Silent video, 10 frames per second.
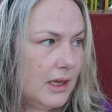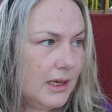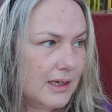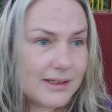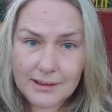
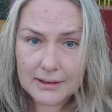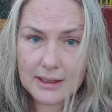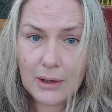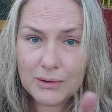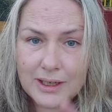And
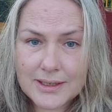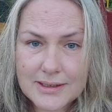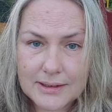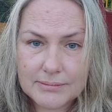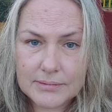it
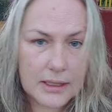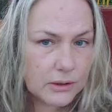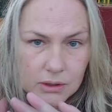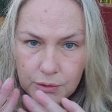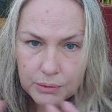outlines it. They do
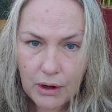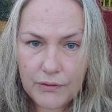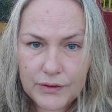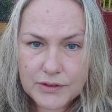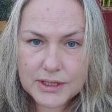go through all
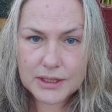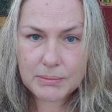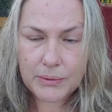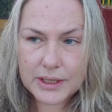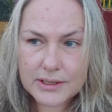56
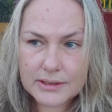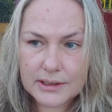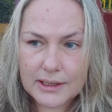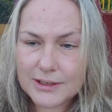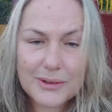points.
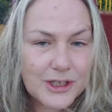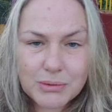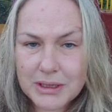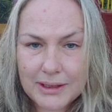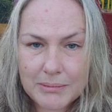And it's only
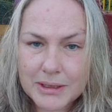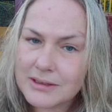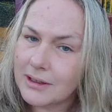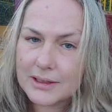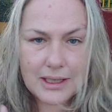29
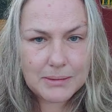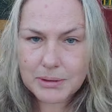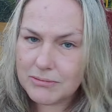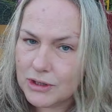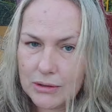minutes long. They keep
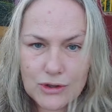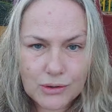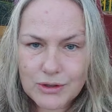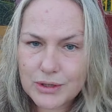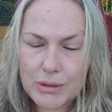it, you know,
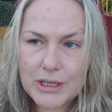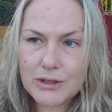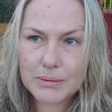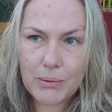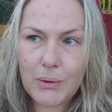short, sweet, and
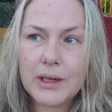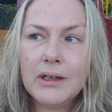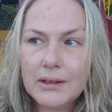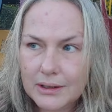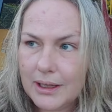to the point,
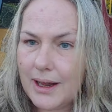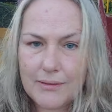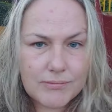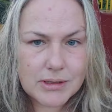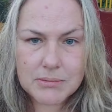and
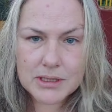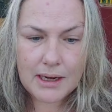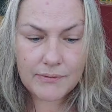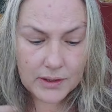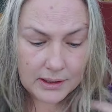add some
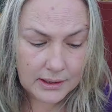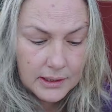stuff in.